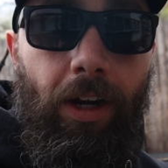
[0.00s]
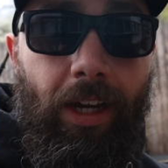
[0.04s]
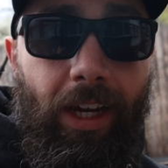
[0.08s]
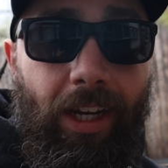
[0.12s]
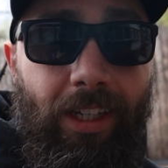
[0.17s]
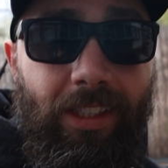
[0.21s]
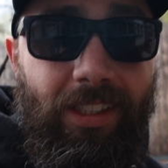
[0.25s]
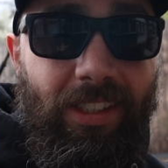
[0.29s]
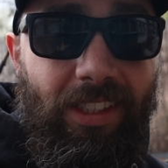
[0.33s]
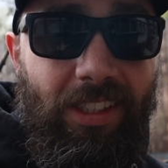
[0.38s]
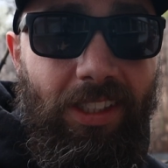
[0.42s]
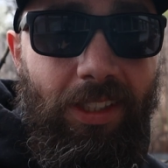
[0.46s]
Alright
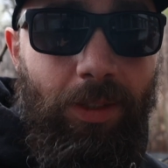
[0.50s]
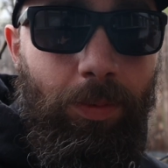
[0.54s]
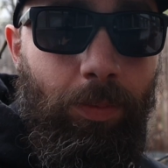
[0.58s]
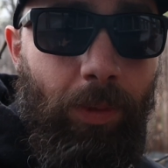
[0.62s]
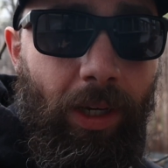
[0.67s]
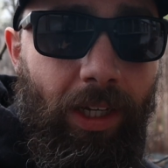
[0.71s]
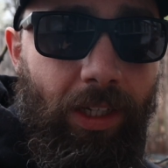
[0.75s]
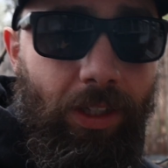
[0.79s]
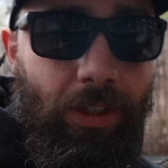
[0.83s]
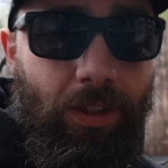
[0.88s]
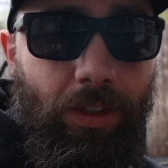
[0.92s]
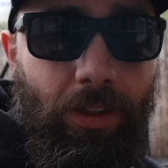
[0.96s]
guys, this is
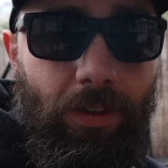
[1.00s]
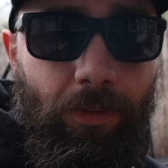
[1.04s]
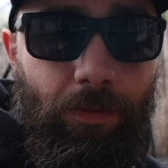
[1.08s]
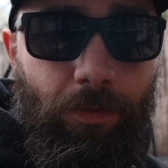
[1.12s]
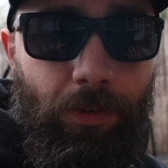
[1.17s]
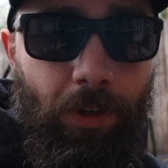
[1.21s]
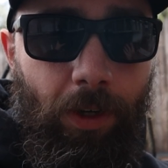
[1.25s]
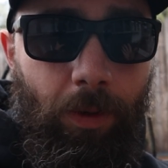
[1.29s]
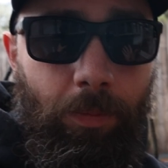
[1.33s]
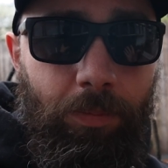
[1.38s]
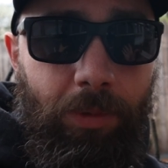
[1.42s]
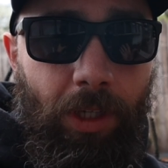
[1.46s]

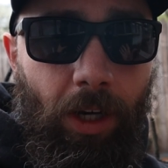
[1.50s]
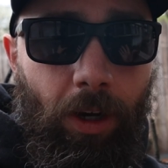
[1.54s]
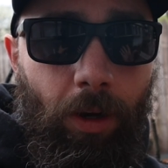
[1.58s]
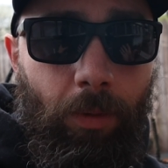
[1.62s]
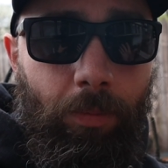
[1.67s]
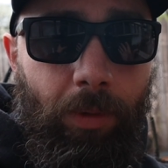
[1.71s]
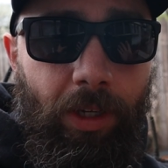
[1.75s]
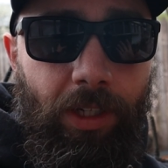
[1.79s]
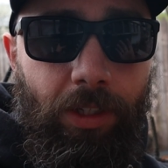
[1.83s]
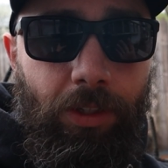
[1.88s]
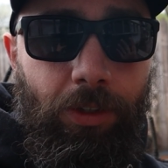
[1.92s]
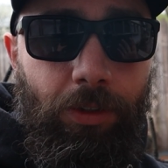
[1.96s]
filmed
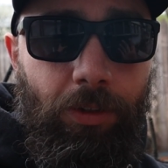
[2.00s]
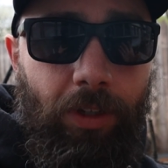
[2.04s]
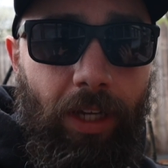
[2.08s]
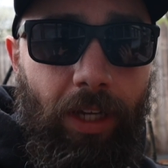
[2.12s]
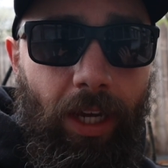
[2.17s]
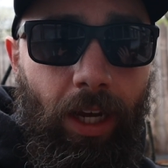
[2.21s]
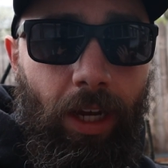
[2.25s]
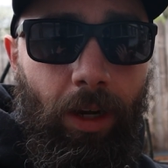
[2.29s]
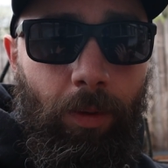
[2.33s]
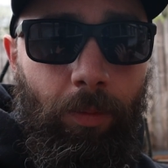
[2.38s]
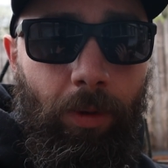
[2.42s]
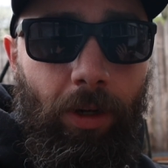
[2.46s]
on my new
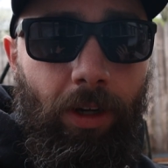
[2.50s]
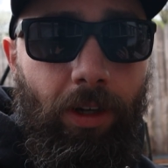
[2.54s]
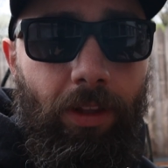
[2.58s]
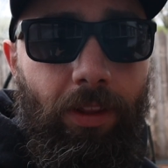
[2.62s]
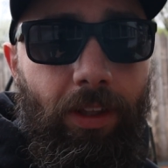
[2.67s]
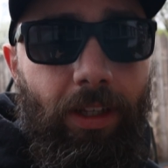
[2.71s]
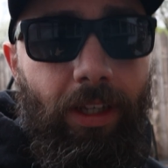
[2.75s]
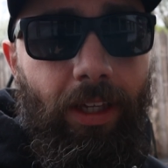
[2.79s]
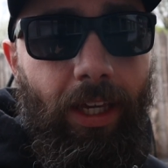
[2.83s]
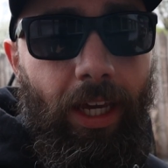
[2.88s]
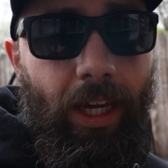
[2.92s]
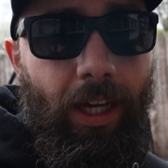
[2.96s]
camera,
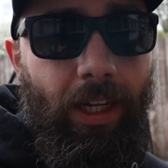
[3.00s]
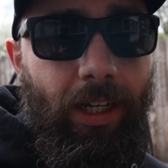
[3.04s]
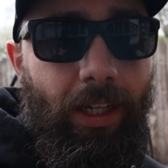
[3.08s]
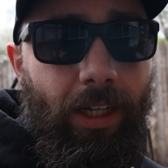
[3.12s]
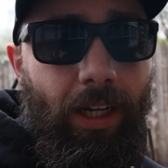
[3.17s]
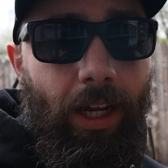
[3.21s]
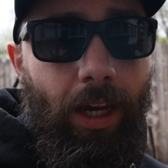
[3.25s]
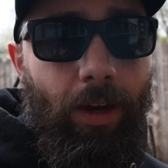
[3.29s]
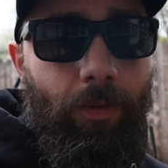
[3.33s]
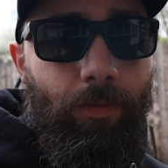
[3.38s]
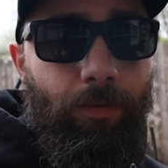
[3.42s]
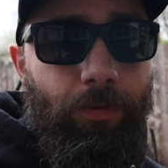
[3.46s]
the Canon
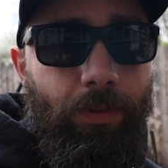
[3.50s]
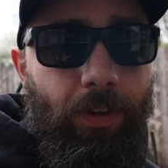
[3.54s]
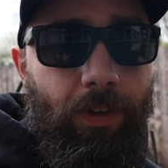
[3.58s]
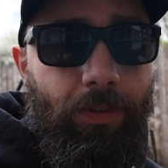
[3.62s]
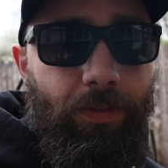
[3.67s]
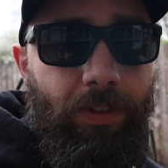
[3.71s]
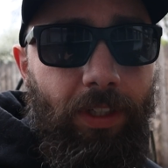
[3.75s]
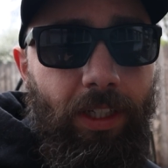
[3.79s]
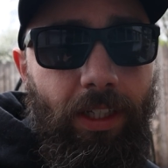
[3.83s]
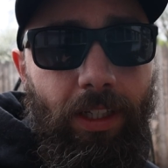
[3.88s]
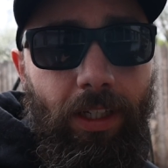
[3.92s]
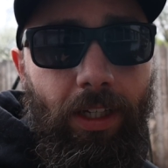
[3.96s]

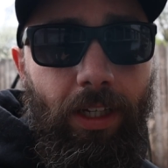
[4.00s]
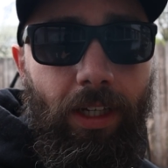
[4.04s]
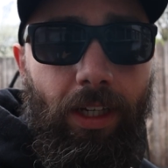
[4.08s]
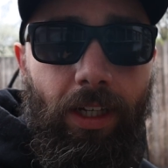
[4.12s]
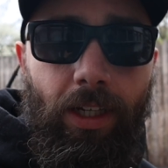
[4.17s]
M50.